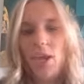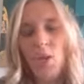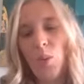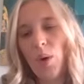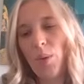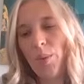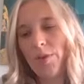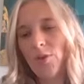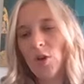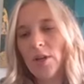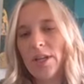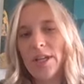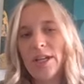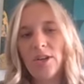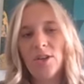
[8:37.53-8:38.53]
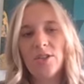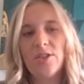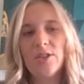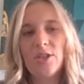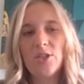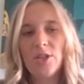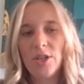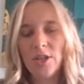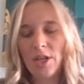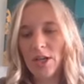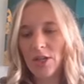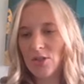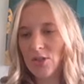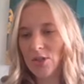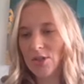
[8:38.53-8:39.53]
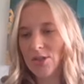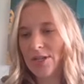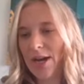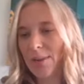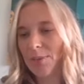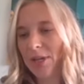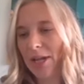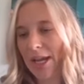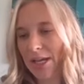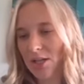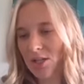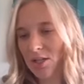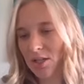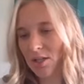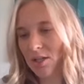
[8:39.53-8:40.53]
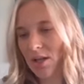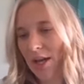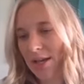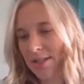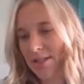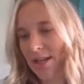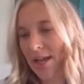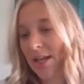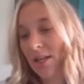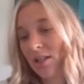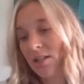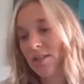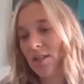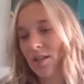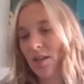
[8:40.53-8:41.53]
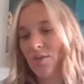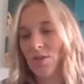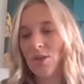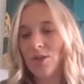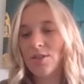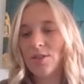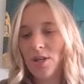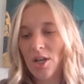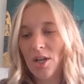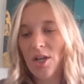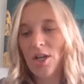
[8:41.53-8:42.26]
What we've got here is the student has used application as their heading, so they've used